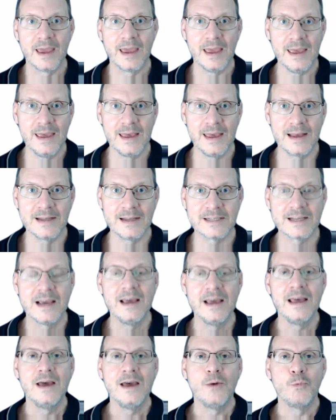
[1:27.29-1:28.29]
and
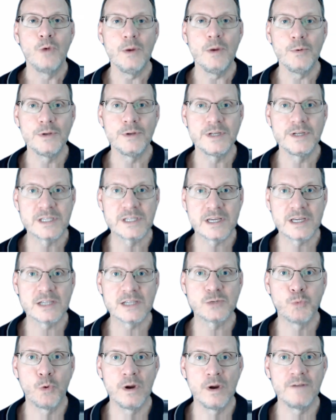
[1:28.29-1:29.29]
we will
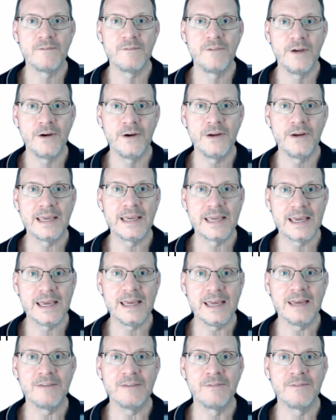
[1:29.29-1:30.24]
discuss one very key,